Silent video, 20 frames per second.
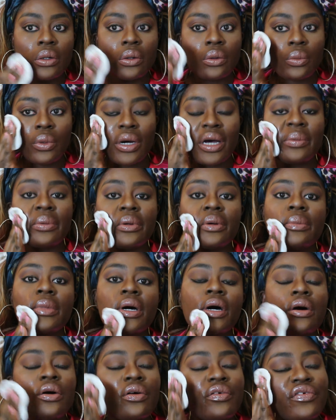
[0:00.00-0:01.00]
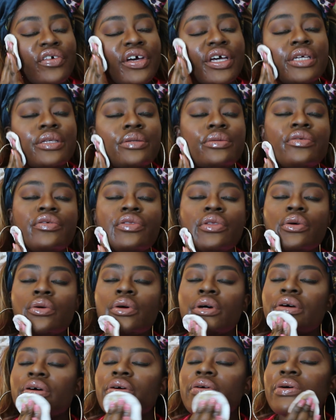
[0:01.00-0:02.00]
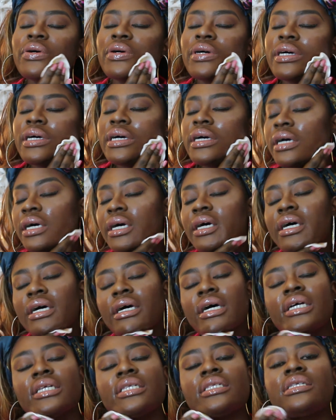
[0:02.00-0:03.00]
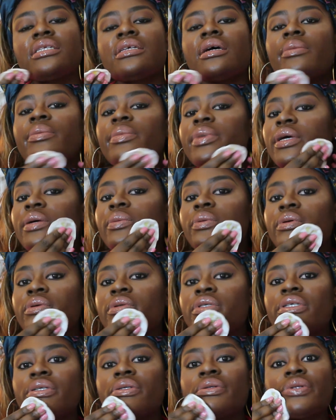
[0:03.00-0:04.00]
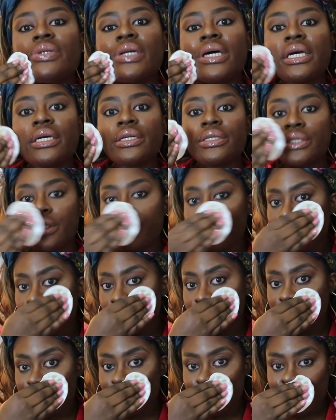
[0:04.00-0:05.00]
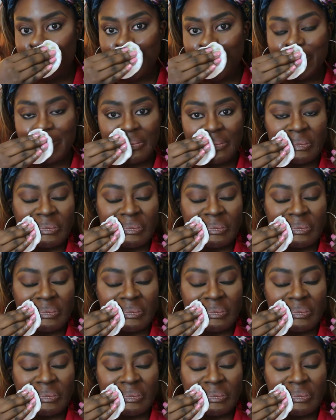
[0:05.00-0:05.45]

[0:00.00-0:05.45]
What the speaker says: wiping my whole face with the oil. And some people do like to use